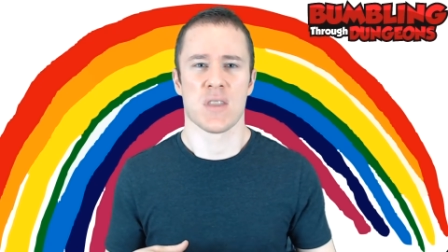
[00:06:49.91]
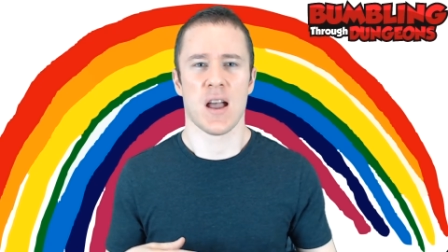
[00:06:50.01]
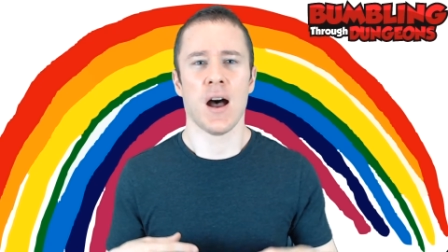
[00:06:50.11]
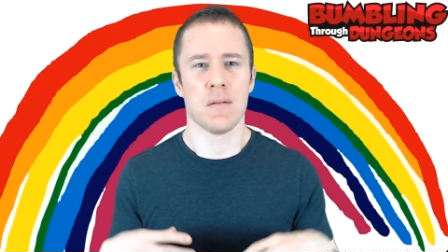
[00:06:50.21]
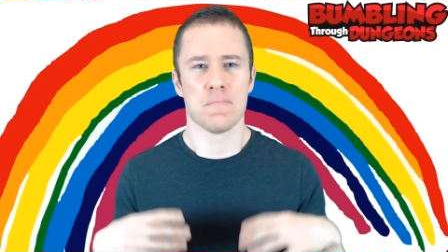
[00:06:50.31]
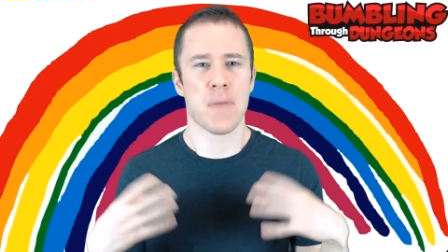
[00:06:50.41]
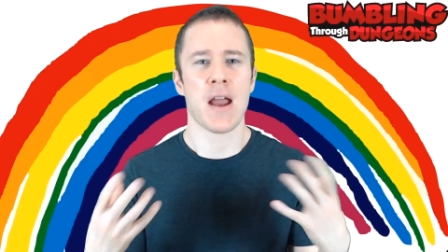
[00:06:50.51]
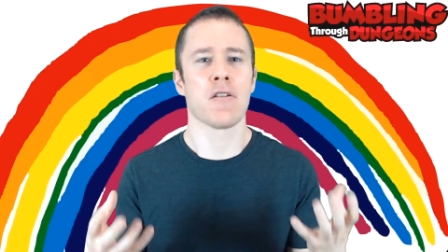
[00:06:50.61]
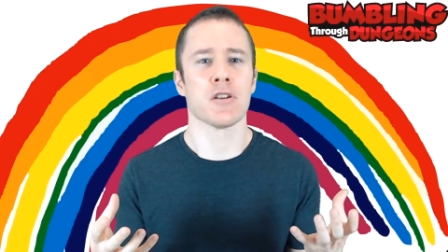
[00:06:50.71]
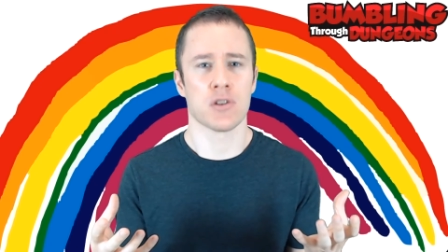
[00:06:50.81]
um,
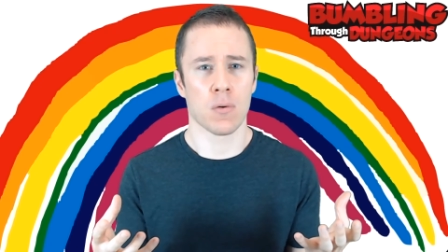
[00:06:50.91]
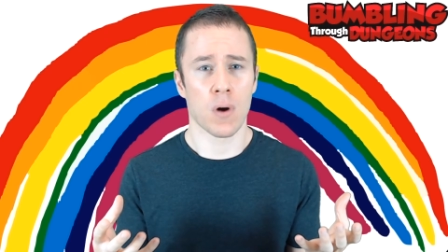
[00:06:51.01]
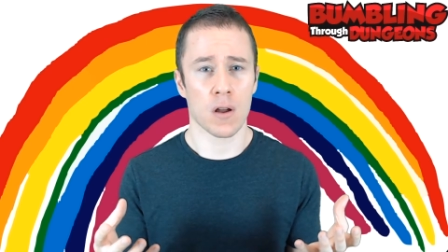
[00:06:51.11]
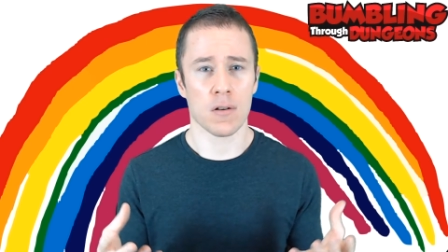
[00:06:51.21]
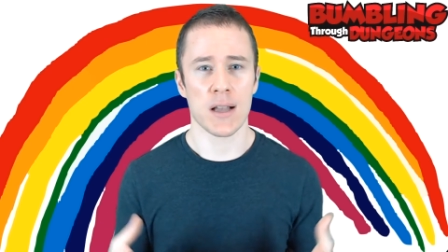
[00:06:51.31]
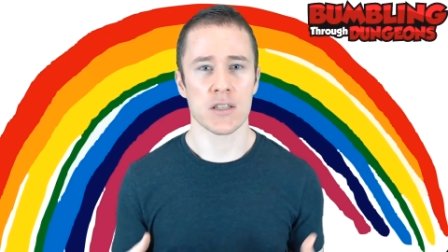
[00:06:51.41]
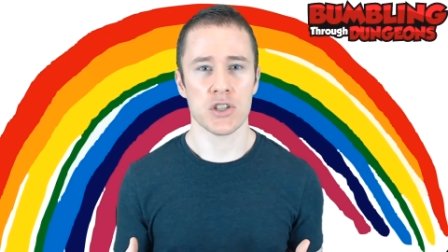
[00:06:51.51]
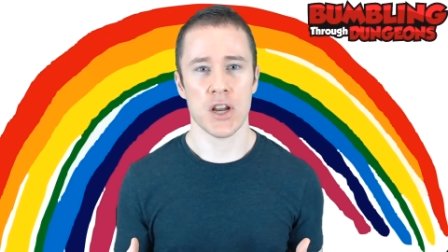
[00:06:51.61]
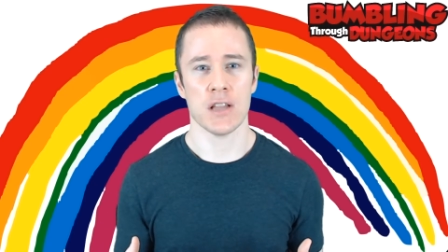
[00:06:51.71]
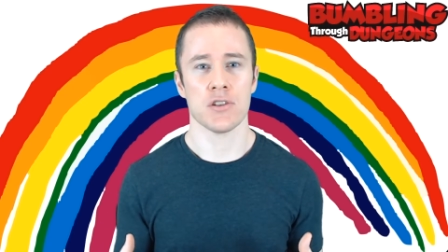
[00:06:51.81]
parent couatl has a
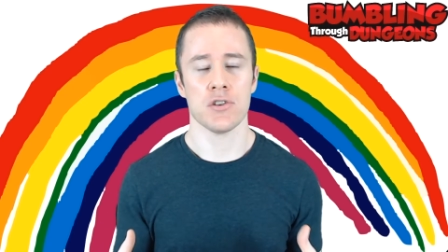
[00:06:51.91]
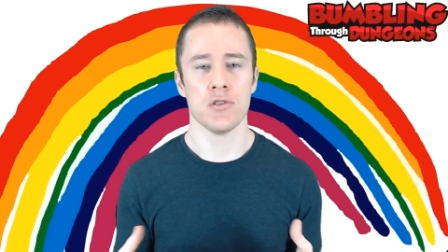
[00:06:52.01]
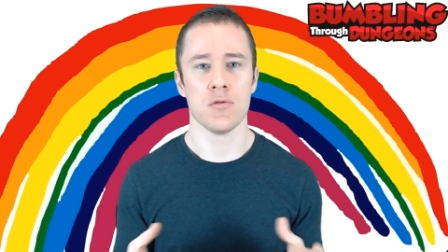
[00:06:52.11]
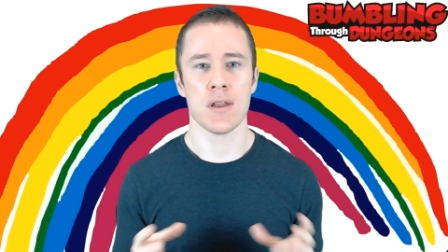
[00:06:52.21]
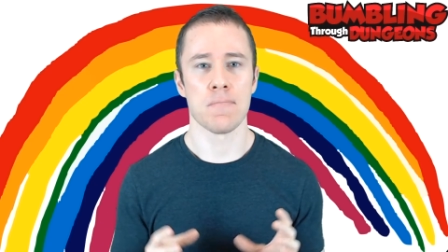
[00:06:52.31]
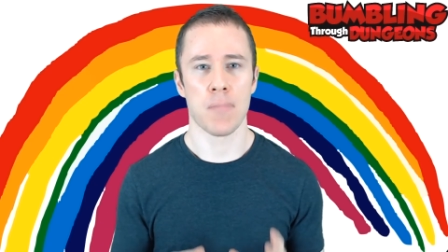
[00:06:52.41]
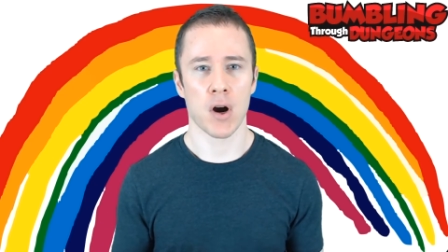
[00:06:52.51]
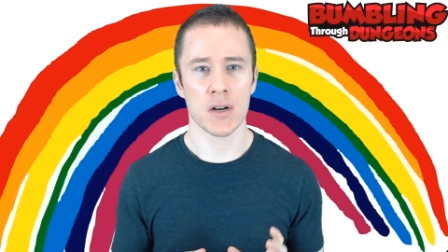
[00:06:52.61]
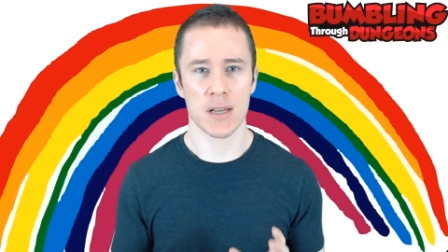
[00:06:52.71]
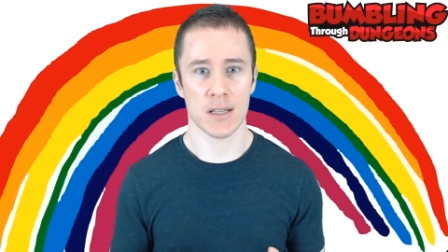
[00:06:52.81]
chance to
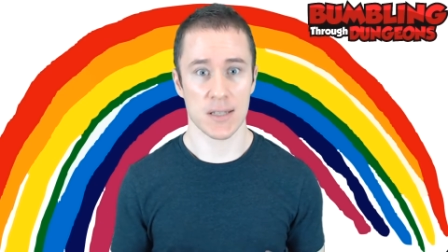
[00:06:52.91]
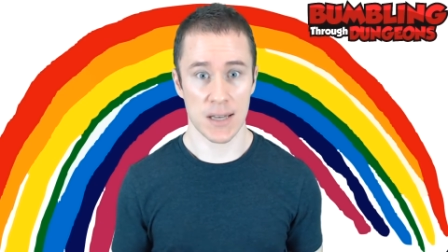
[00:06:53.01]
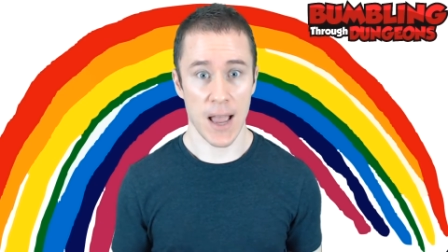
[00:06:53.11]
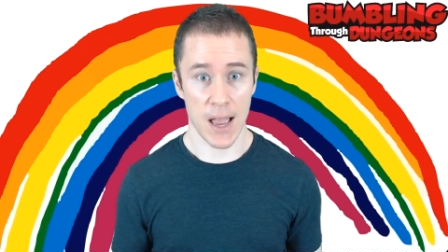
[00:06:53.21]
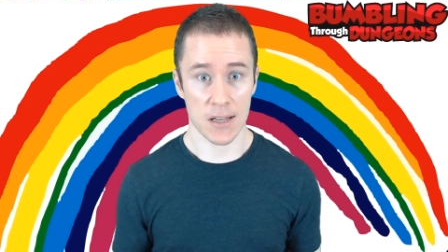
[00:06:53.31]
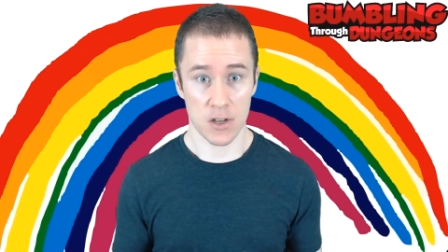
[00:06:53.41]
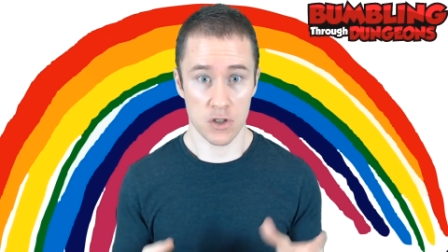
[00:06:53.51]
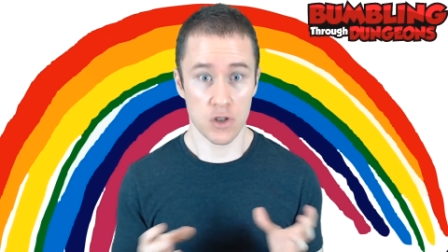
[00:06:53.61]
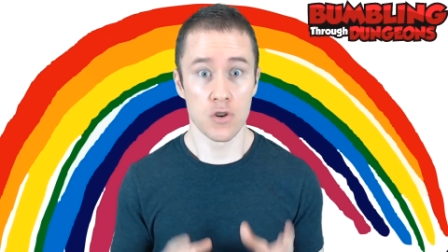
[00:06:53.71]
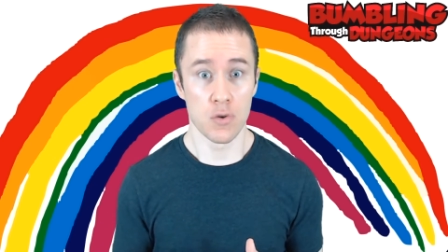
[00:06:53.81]
impart its task
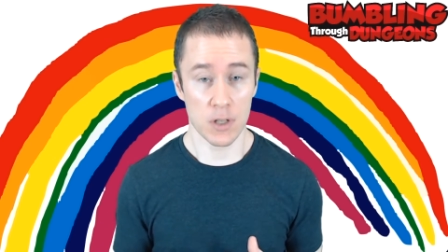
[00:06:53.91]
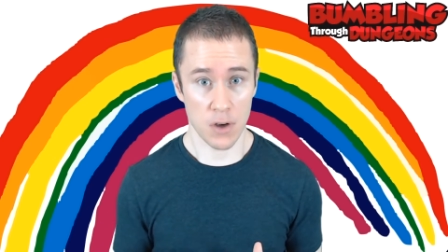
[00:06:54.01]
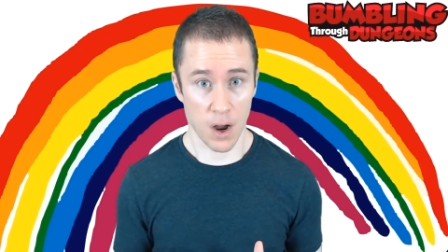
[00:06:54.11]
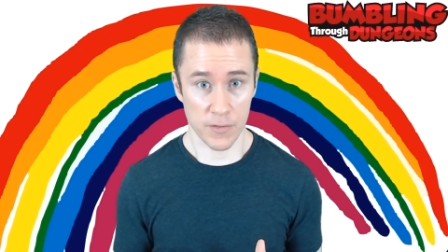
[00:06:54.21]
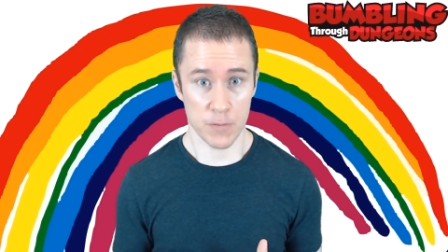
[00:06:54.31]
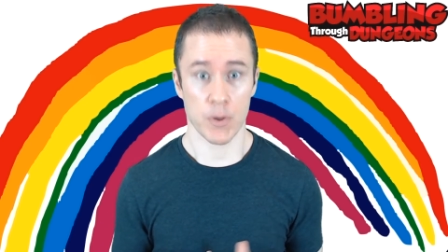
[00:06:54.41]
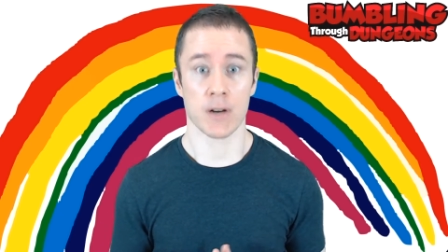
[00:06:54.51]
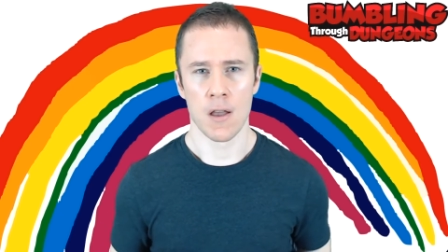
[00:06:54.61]
to its offspring.